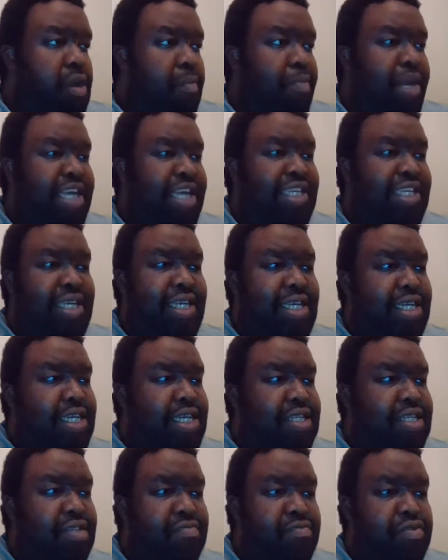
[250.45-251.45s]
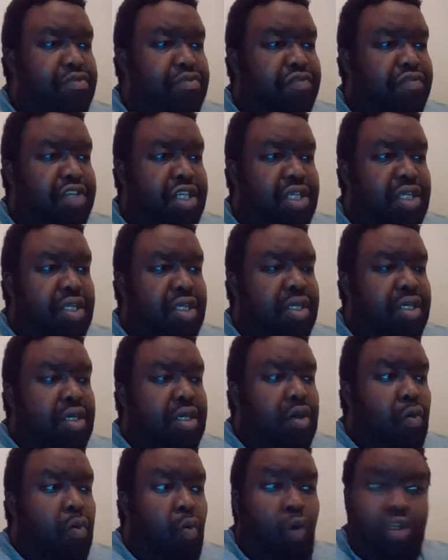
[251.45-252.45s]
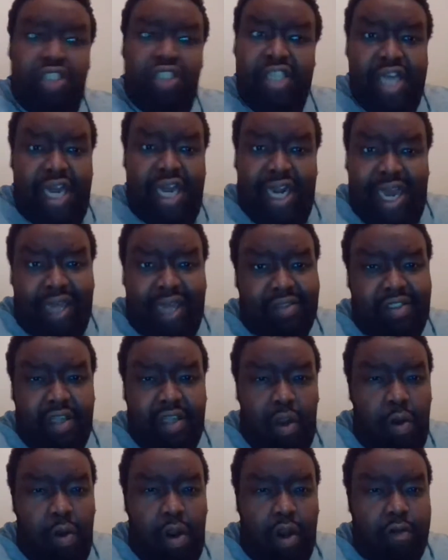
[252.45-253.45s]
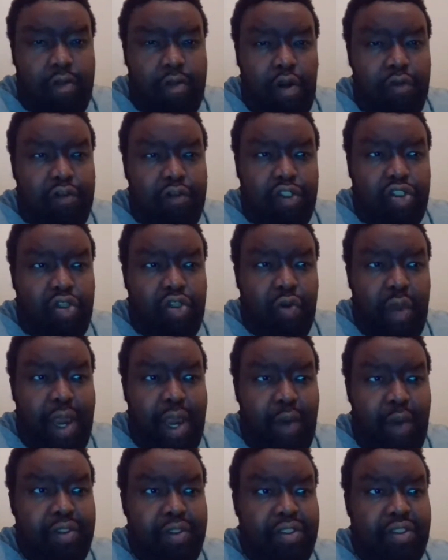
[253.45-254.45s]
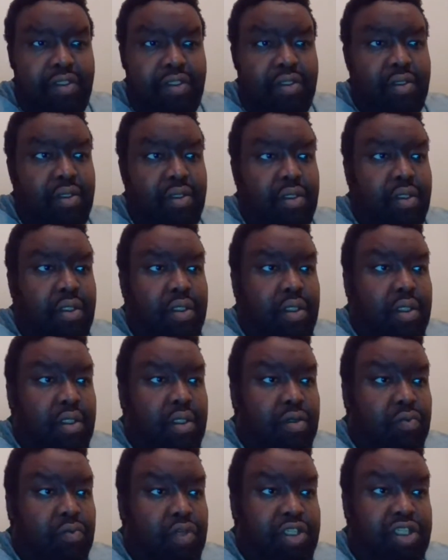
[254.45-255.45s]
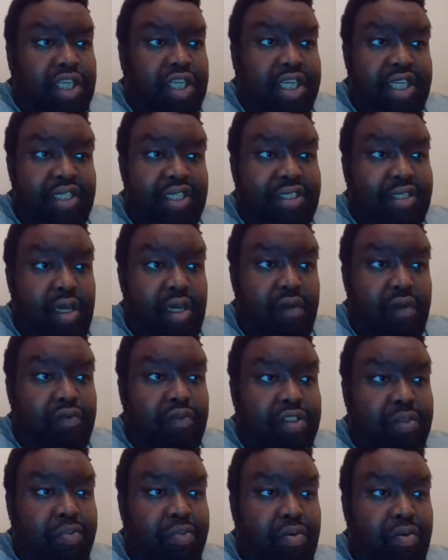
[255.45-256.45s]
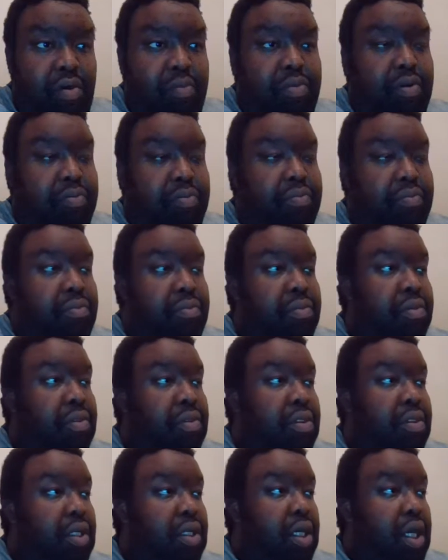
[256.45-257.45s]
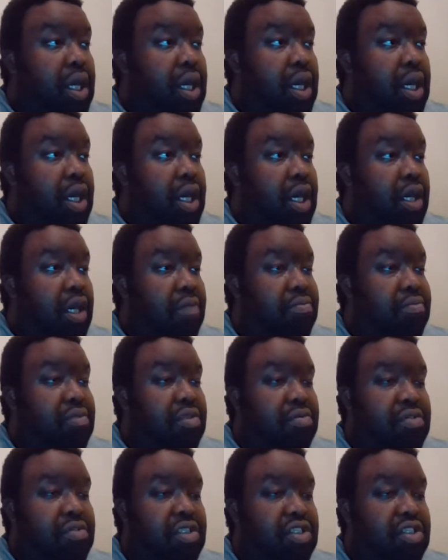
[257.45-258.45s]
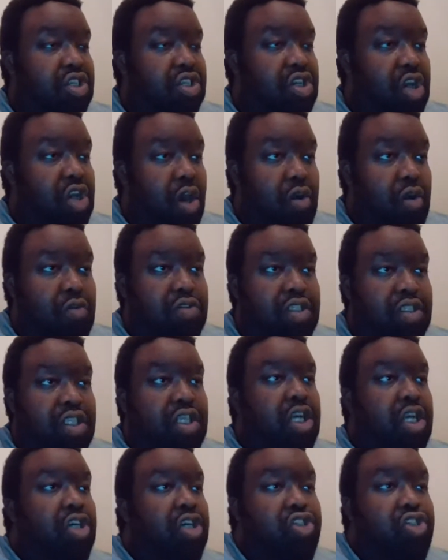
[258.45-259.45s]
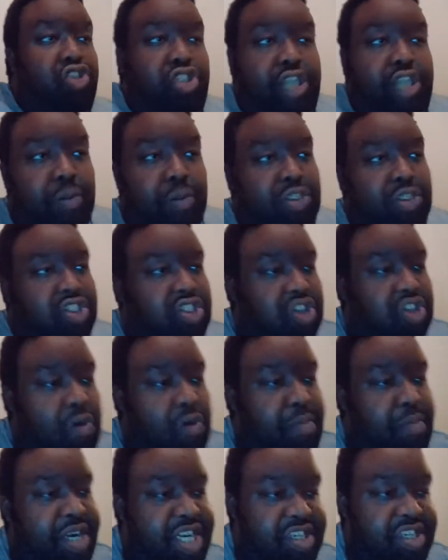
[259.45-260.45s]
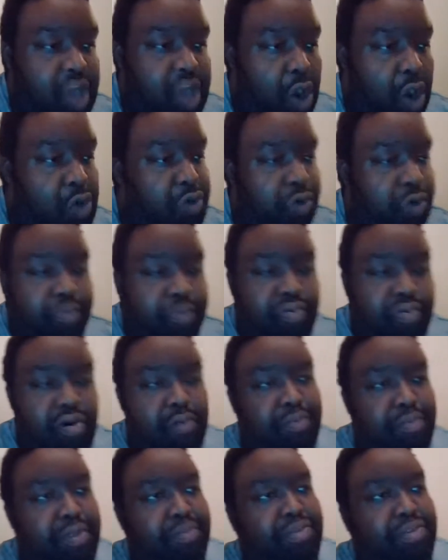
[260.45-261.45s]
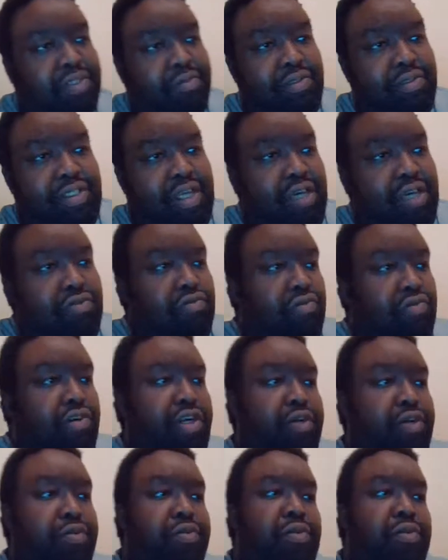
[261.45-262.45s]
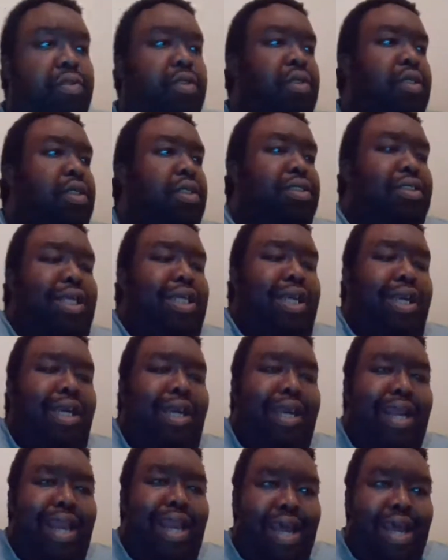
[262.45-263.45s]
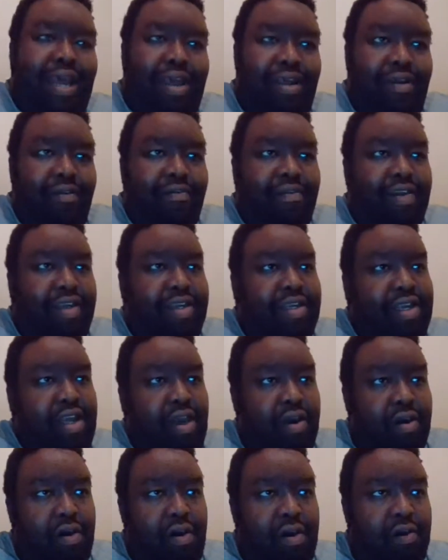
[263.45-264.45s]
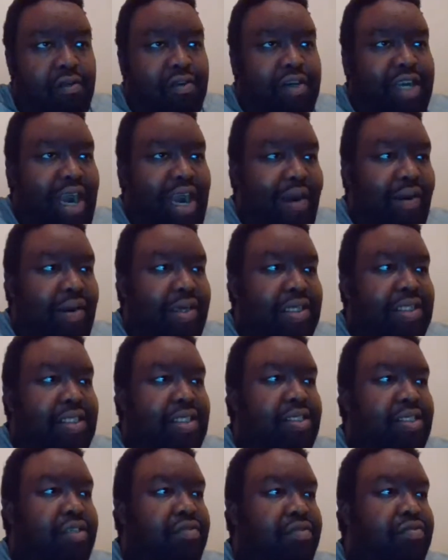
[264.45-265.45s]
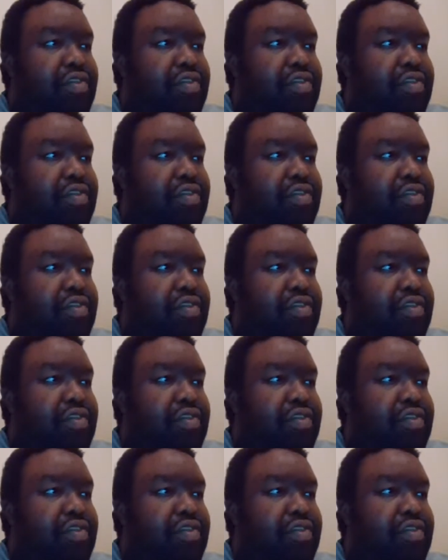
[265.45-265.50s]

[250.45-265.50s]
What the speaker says: basically the movie wasn't allowed to go over 2 hours, which in itself was a problem. There was just loads. There was so many tonal problems. It was unreal. The lack of character development,